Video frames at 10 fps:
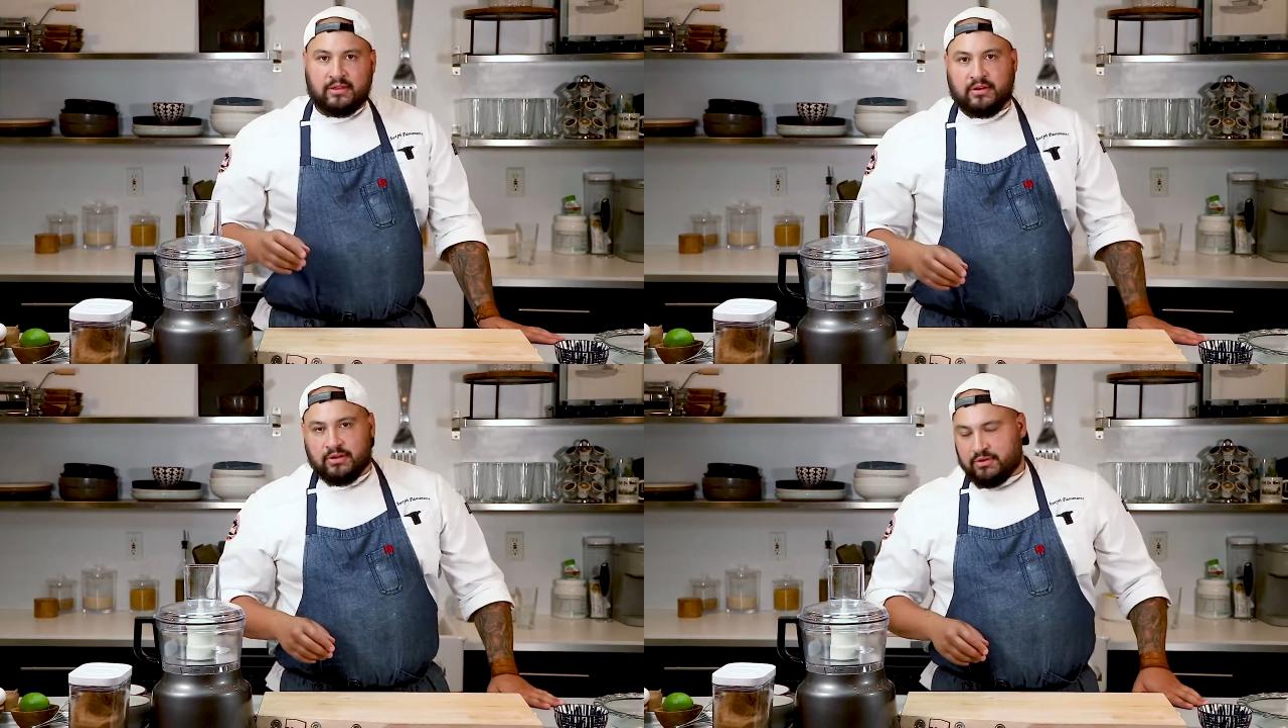
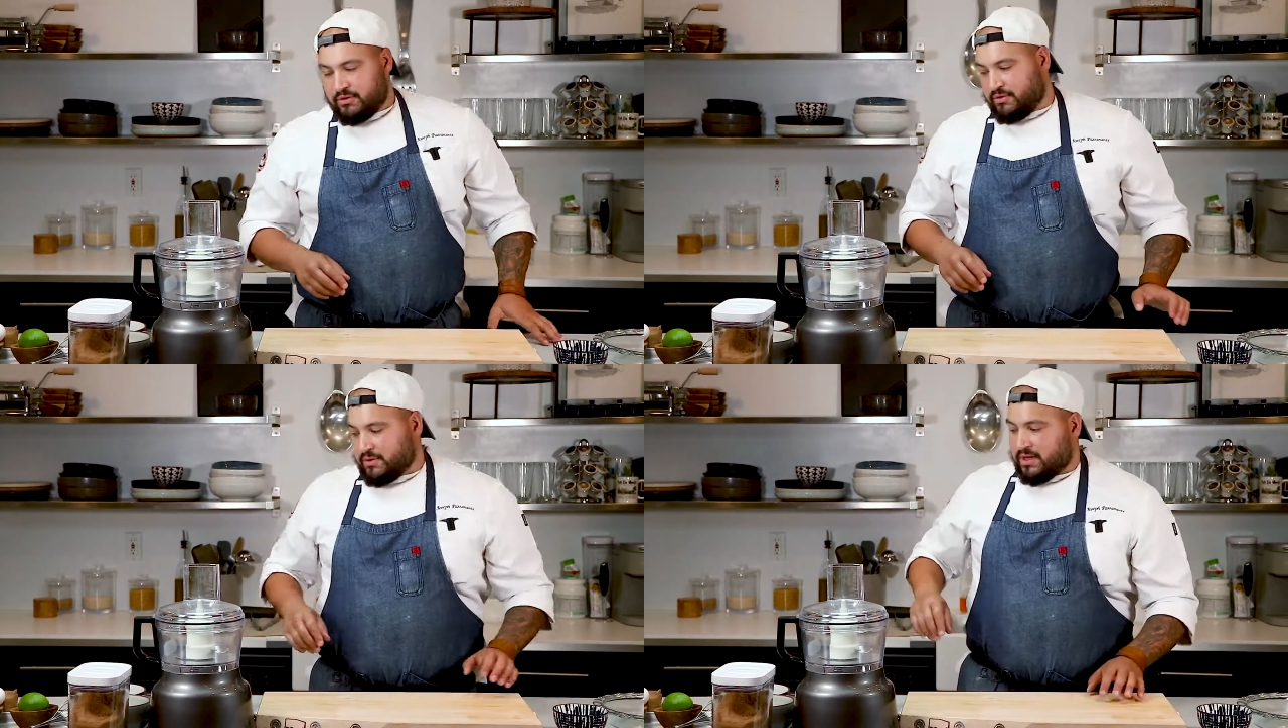You can
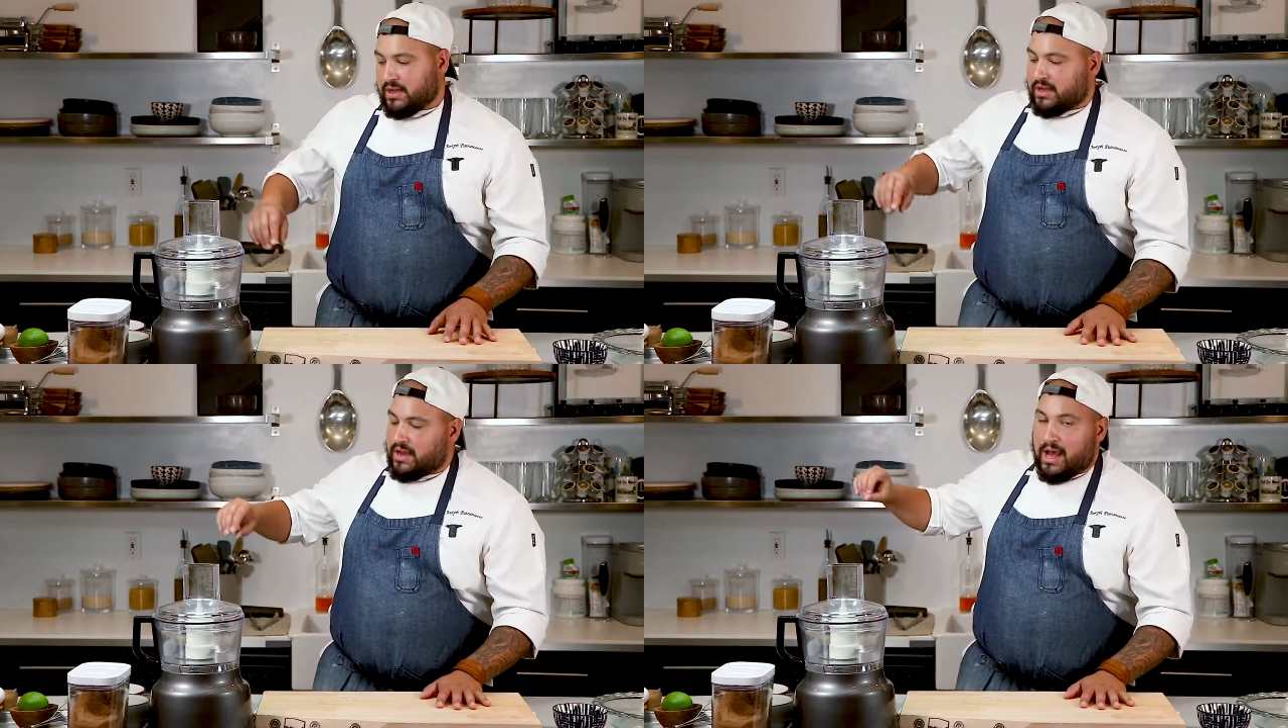do
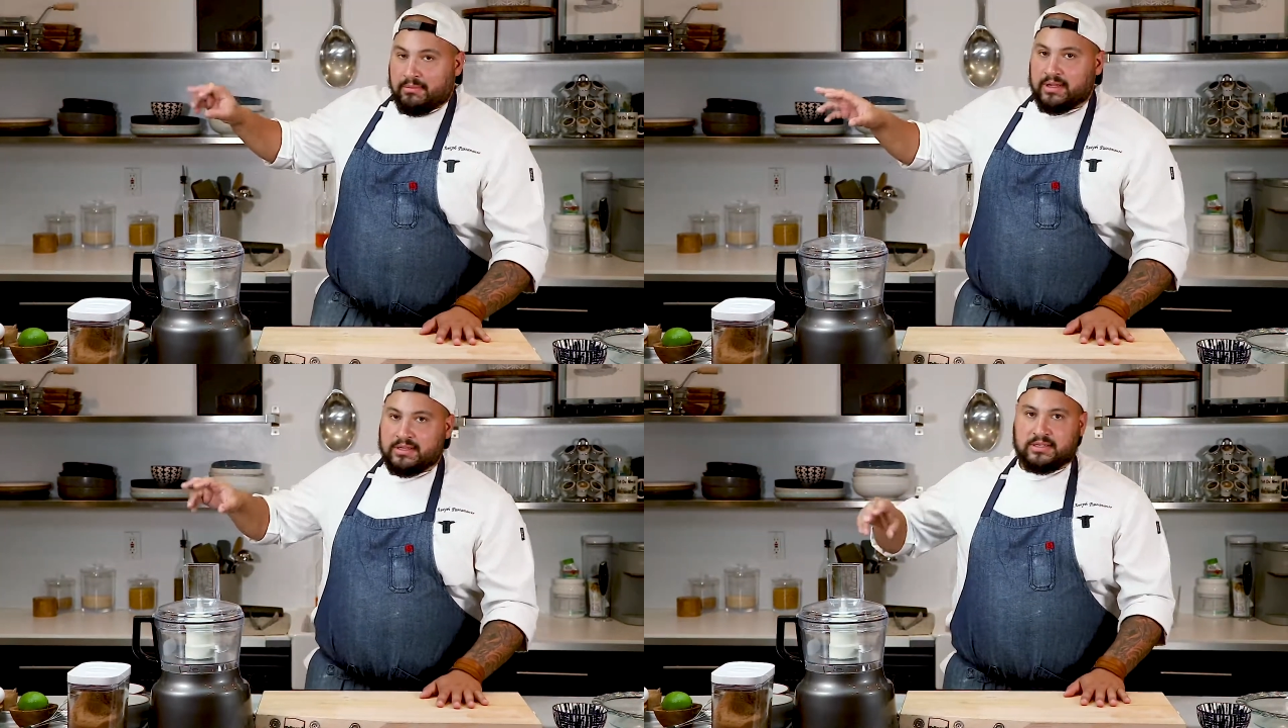
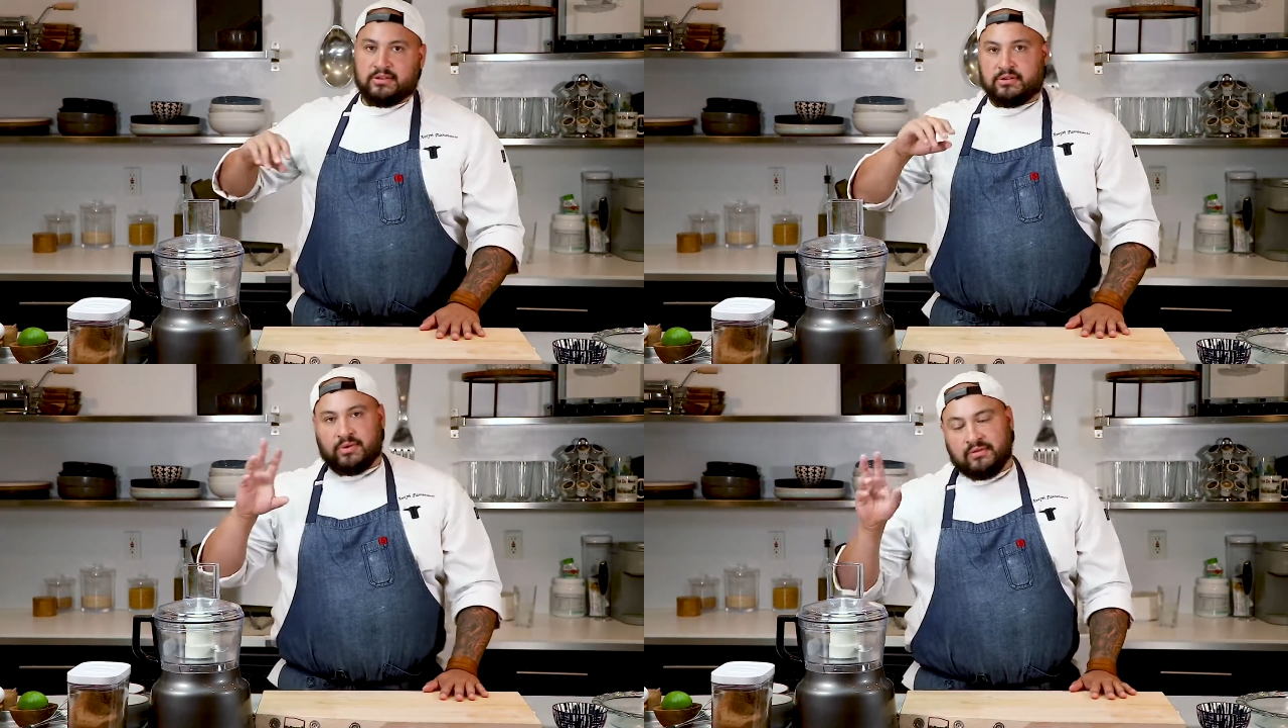omelets. You
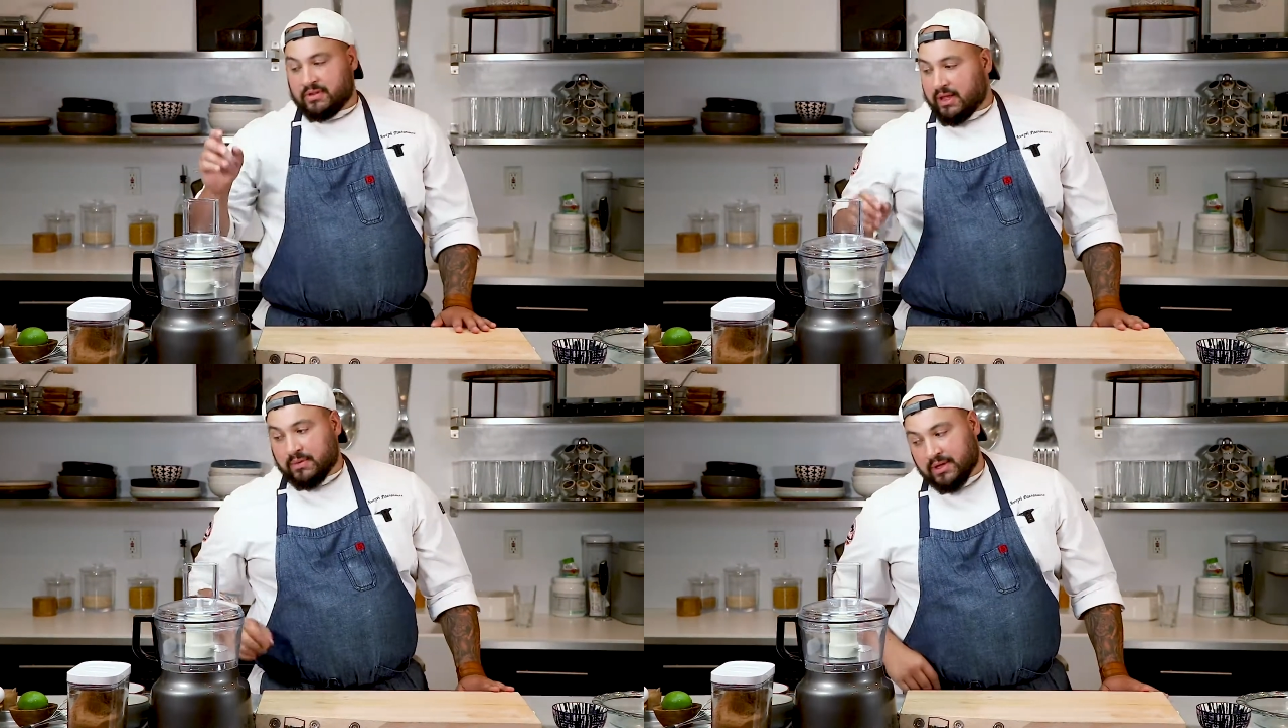can do whatever you
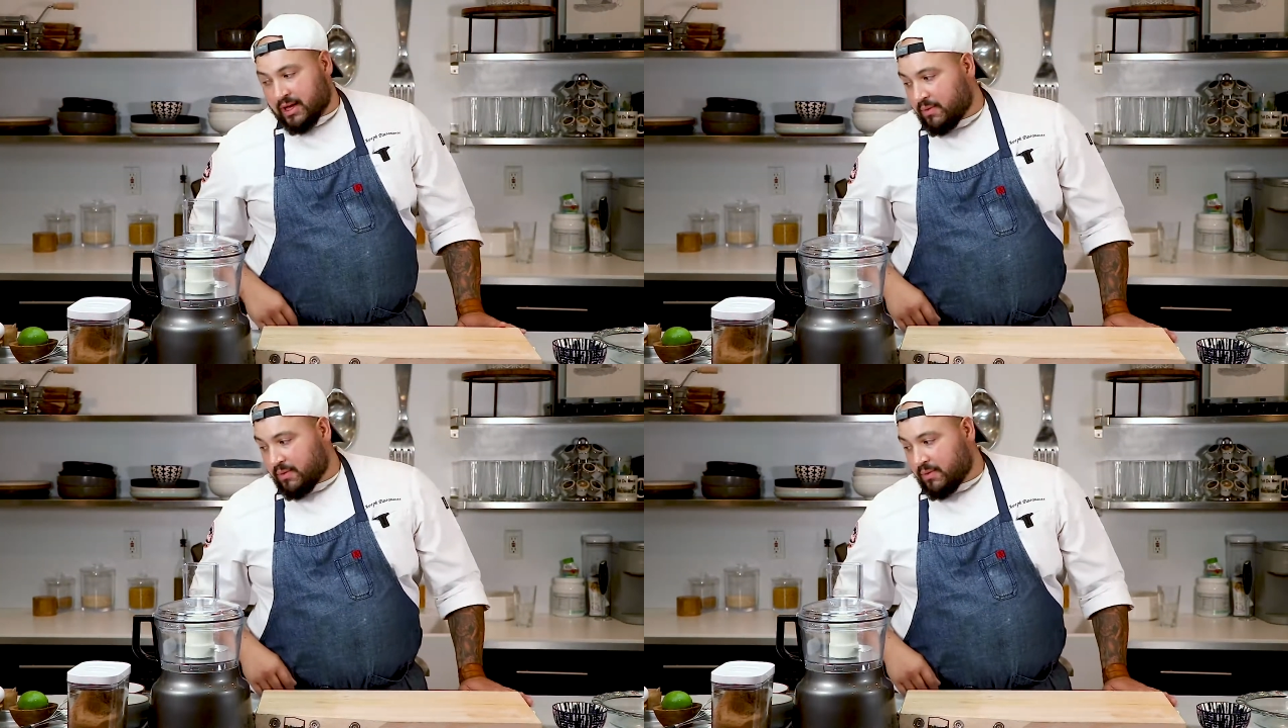like with the egg